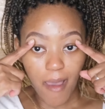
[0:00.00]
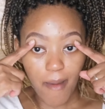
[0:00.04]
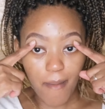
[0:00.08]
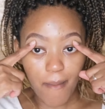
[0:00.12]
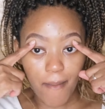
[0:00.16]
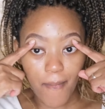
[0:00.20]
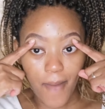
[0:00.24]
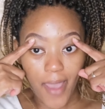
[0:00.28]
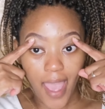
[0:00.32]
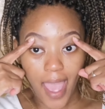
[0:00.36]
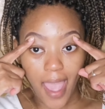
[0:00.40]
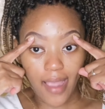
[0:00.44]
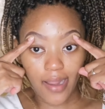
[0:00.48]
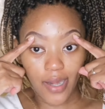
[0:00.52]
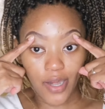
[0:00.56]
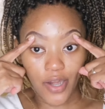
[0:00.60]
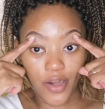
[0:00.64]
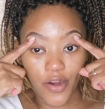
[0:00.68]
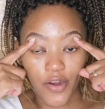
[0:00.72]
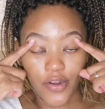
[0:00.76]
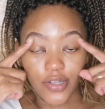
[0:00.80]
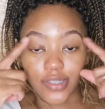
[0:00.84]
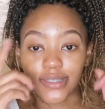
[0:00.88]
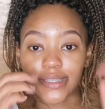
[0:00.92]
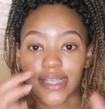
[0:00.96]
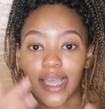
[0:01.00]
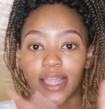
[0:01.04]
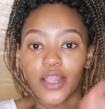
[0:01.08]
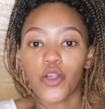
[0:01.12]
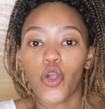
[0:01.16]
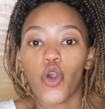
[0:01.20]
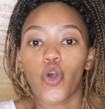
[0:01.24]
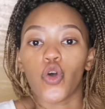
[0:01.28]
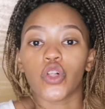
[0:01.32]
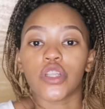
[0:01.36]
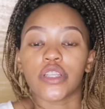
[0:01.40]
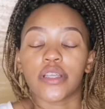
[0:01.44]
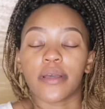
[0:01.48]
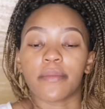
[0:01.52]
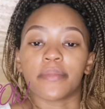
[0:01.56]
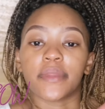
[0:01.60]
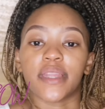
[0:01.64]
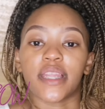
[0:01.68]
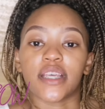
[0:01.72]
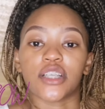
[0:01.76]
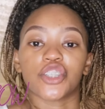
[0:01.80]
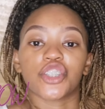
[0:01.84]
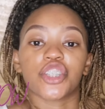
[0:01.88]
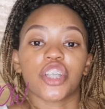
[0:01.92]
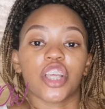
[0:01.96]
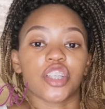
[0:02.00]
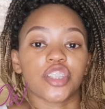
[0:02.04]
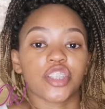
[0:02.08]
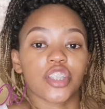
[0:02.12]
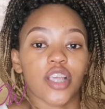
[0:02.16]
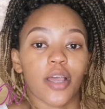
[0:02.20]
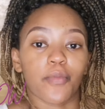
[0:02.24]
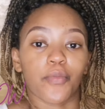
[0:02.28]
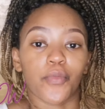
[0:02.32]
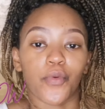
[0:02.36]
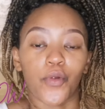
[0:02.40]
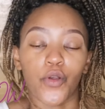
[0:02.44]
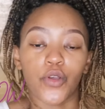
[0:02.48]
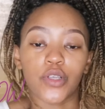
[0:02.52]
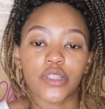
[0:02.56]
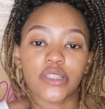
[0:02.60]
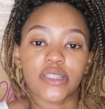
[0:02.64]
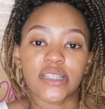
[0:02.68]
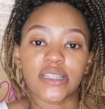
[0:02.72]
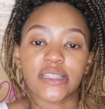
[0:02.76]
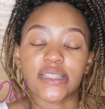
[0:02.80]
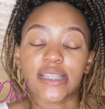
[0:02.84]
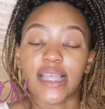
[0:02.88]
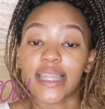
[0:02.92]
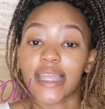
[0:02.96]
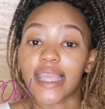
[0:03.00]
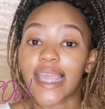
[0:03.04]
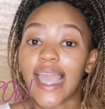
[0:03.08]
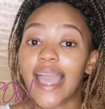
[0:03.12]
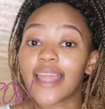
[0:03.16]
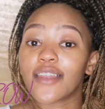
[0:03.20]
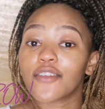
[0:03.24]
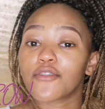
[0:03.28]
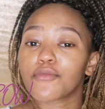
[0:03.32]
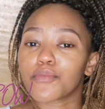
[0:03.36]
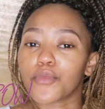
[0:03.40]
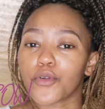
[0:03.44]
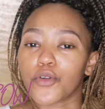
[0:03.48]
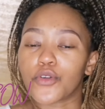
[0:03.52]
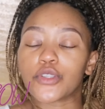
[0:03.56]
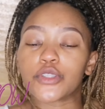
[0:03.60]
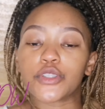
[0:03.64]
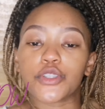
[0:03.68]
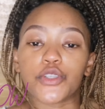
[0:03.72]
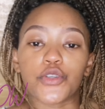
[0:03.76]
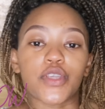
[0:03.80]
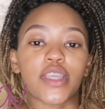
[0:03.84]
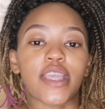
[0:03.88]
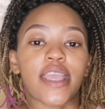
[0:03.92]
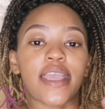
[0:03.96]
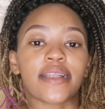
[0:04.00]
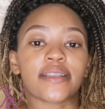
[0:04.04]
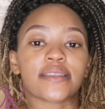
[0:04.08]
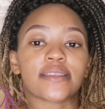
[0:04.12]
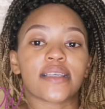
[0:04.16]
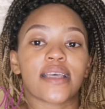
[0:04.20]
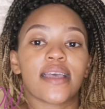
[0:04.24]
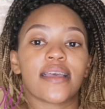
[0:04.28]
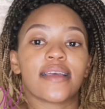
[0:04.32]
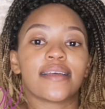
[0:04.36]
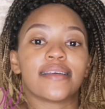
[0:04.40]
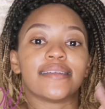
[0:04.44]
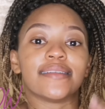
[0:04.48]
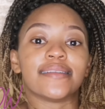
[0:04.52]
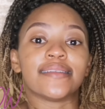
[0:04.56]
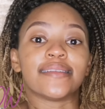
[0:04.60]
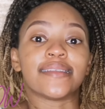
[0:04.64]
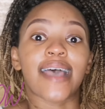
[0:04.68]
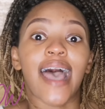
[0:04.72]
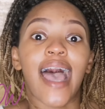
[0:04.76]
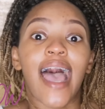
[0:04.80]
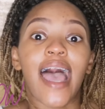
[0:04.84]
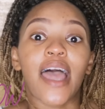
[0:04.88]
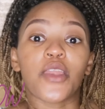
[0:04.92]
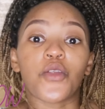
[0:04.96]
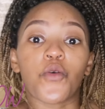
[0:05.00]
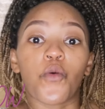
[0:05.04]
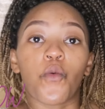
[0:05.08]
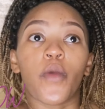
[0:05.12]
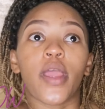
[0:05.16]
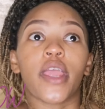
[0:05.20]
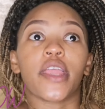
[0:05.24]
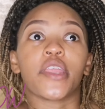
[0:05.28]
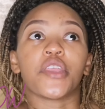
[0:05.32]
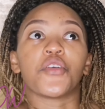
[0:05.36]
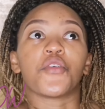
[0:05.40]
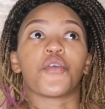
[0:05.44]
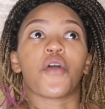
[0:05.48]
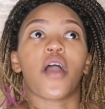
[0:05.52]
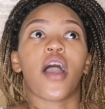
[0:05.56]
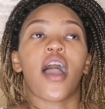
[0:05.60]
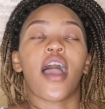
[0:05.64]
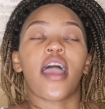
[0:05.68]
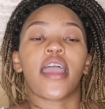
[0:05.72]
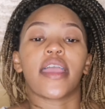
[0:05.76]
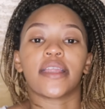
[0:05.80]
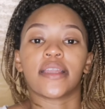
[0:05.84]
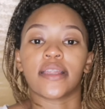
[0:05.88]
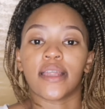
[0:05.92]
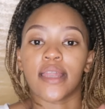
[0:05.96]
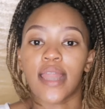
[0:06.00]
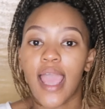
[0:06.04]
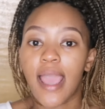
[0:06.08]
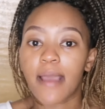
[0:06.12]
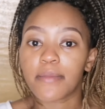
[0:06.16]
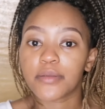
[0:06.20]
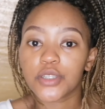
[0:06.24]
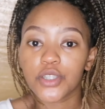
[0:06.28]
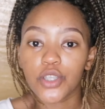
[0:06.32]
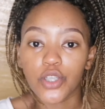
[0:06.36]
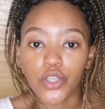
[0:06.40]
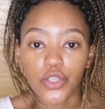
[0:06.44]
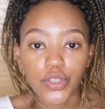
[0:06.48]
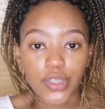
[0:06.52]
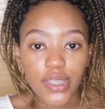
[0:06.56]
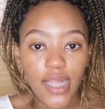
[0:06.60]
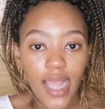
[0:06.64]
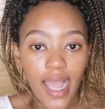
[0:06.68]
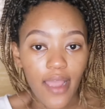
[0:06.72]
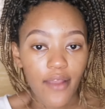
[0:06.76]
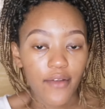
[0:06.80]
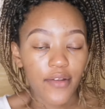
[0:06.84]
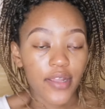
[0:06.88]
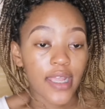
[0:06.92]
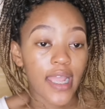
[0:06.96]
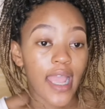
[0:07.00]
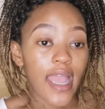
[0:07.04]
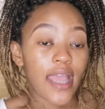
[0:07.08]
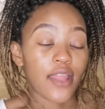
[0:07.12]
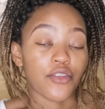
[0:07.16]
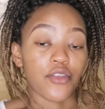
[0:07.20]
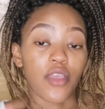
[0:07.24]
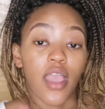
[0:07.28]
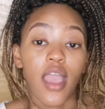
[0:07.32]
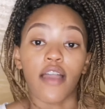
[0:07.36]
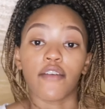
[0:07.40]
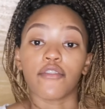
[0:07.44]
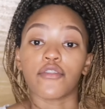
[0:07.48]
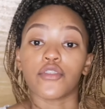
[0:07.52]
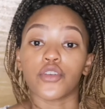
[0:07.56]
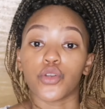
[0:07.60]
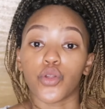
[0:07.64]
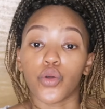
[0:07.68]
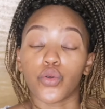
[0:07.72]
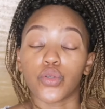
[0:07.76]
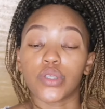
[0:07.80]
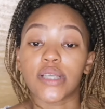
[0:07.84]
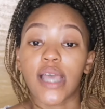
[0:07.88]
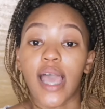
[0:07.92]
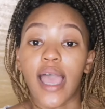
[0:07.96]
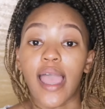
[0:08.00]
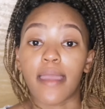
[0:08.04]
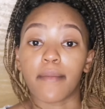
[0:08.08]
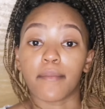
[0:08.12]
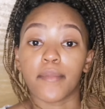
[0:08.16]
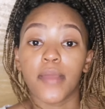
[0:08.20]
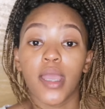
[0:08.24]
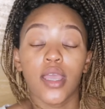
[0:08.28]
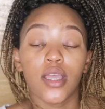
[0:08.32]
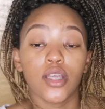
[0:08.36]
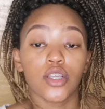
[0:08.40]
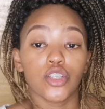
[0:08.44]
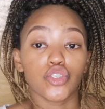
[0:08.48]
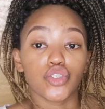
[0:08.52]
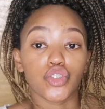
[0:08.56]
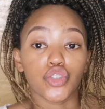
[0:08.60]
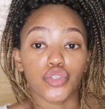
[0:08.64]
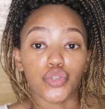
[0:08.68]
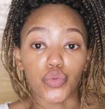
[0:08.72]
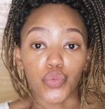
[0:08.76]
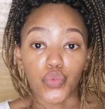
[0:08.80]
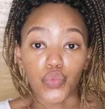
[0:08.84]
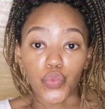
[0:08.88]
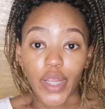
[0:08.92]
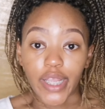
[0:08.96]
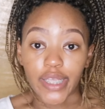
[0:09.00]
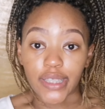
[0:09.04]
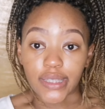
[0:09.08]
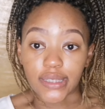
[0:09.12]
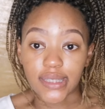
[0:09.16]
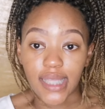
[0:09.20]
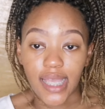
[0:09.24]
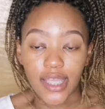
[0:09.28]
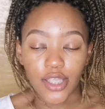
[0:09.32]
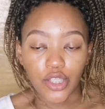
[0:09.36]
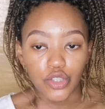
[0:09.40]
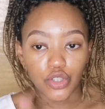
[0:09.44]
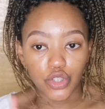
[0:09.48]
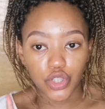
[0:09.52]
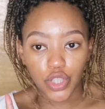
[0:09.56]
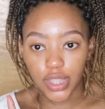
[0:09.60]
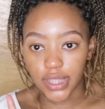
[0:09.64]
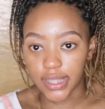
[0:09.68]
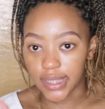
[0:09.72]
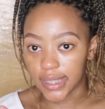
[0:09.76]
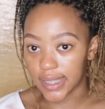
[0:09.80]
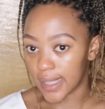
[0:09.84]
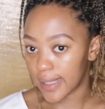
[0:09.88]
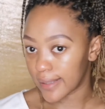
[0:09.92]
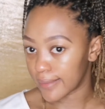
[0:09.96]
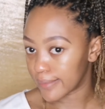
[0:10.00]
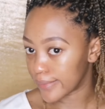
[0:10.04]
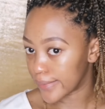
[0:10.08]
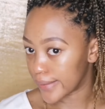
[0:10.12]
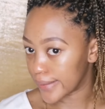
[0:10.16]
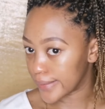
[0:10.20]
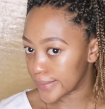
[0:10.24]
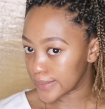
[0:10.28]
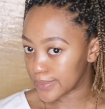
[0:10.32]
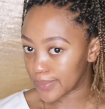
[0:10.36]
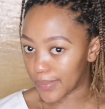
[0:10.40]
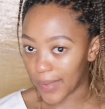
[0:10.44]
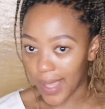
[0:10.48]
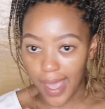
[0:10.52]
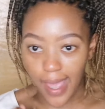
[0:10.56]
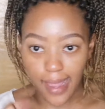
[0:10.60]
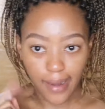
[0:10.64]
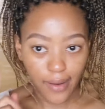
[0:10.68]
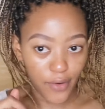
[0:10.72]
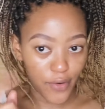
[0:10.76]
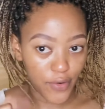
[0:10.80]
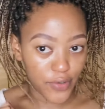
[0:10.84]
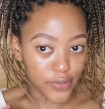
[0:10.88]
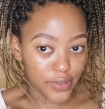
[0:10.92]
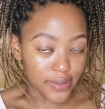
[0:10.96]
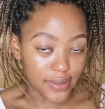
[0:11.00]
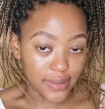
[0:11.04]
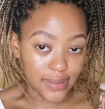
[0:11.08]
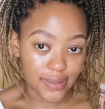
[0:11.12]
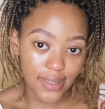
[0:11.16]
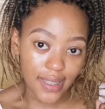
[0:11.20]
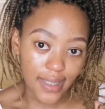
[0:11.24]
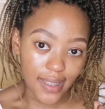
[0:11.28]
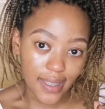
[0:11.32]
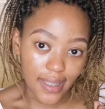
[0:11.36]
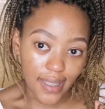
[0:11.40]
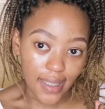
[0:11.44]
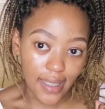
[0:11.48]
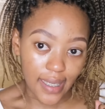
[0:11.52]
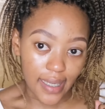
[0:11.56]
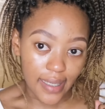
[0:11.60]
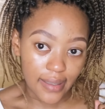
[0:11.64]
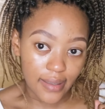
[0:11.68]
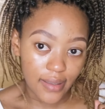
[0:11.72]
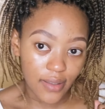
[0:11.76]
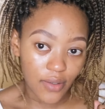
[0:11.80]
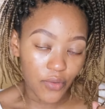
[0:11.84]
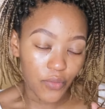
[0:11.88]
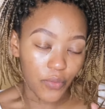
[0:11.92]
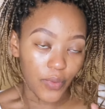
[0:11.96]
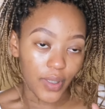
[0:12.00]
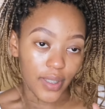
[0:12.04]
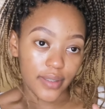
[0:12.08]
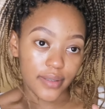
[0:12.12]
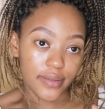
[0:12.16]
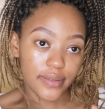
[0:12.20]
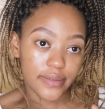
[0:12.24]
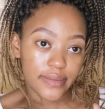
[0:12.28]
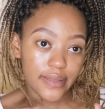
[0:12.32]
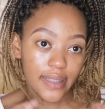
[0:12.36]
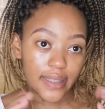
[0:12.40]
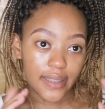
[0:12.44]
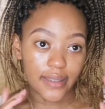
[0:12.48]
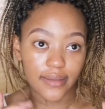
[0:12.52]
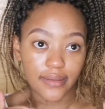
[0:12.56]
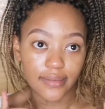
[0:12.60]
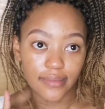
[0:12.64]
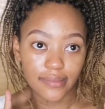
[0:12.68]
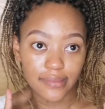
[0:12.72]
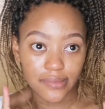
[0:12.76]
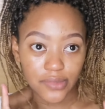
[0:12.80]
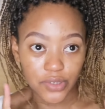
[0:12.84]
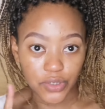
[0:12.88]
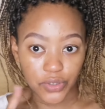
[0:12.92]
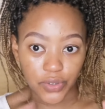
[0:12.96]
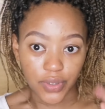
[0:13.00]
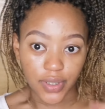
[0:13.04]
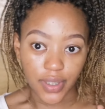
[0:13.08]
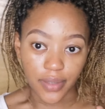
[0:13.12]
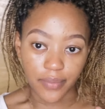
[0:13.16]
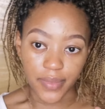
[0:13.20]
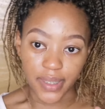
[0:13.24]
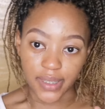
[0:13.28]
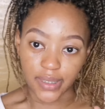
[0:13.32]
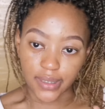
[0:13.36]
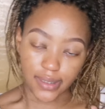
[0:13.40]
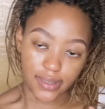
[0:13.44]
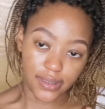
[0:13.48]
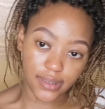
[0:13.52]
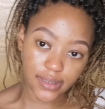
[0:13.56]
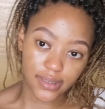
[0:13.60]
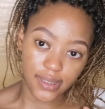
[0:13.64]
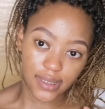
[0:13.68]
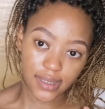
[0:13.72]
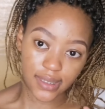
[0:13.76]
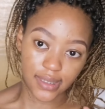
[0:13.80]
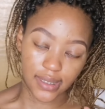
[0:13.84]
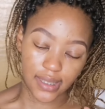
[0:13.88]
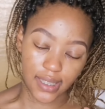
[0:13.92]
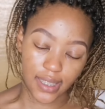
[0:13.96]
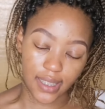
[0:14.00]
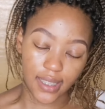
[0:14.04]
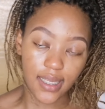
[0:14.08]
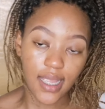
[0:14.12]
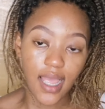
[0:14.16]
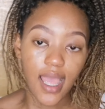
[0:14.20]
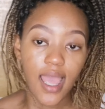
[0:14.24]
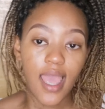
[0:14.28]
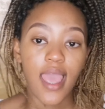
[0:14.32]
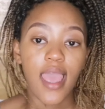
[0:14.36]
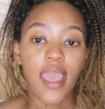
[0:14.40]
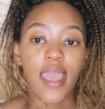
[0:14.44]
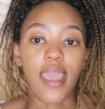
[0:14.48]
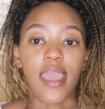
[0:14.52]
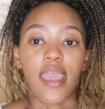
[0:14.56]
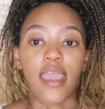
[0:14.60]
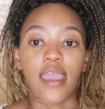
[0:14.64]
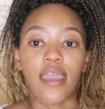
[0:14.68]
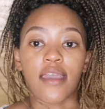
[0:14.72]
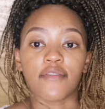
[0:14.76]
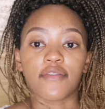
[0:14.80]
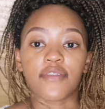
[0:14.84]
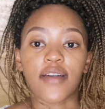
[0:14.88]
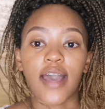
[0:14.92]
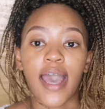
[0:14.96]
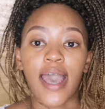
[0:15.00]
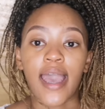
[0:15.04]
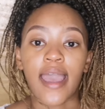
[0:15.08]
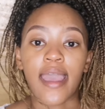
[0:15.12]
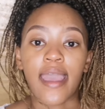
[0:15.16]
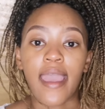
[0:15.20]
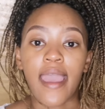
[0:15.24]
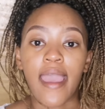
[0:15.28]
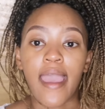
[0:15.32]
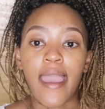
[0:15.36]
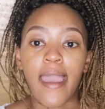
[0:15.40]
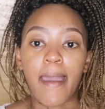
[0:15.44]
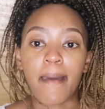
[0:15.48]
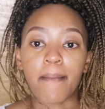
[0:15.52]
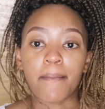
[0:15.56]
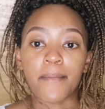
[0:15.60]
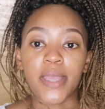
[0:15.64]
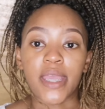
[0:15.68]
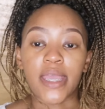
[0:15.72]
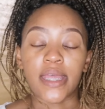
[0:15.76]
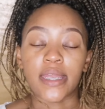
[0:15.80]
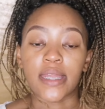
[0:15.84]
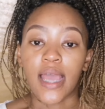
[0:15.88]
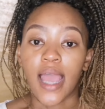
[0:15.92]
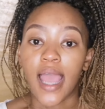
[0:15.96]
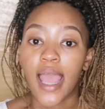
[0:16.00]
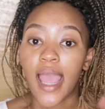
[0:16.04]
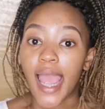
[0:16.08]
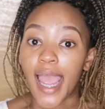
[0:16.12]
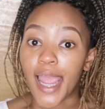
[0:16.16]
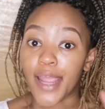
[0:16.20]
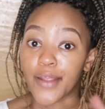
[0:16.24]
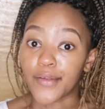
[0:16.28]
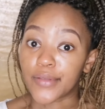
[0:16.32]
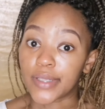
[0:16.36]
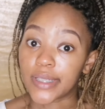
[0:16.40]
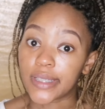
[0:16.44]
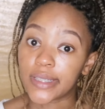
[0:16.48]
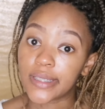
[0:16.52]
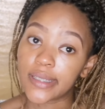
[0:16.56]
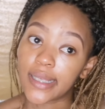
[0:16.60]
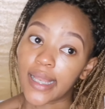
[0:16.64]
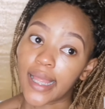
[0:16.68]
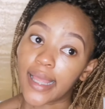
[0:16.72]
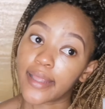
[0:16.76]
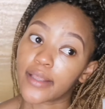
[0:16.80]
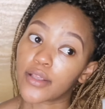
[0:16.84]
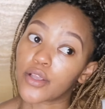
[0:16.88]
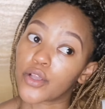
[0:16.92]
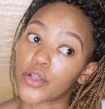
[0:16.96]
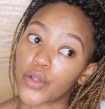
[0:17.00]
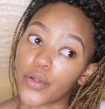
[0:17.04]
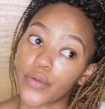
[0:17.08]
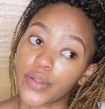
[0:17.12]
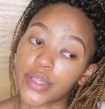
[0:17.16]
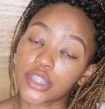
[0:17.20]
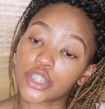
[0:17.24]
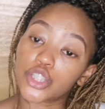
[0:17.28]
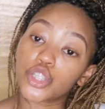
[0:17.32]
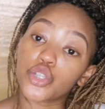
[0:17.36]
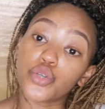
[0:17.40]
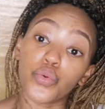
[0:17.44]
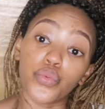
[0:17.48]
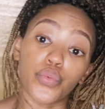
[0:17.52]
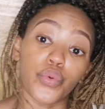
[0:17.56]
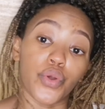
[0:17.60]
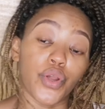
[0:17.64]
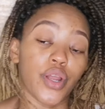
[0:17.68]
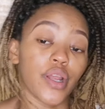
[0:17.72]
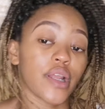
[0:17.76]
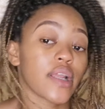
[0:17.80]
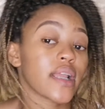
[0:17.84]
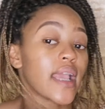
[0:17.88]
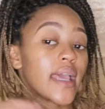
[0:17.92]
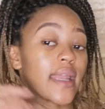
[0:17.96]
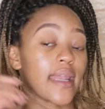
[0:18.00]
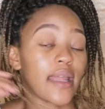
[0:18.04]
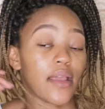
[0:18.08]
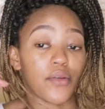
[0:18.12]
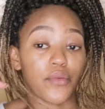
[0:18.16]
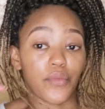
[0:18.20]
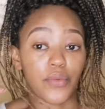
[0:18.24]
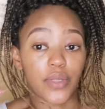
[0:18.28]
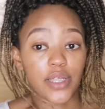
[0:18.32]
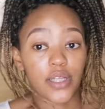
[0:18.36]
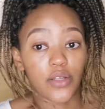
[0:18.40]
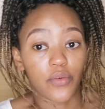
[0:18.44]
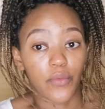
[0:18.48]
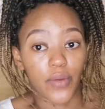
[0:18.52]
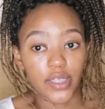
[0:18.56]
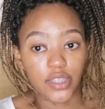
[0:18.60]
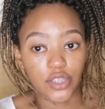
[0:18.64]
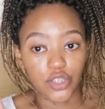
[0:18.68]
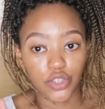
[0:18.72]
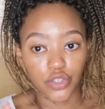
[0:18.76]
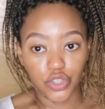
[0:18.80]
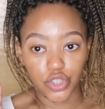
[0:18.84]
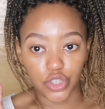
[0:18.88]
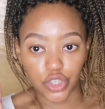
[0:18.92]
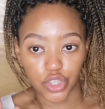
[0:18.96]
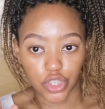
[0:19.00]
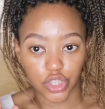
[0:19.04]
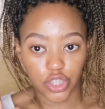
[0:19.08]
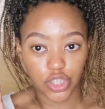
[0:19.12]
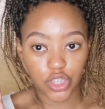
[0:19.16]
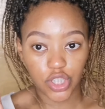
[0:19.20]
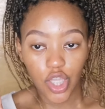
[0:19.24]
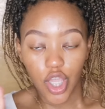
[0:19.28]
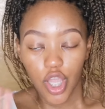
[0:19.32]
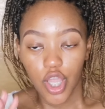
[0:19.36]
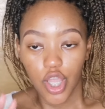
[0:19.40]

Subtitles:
that girls, I call them the SHE-sha bros. These are the kind of bros you get done when you are in an absolute hurry and you have no time to waste. I usually get these bad girls done, well, do them in this technique if I am in a hurry, like going to work, and I really want to just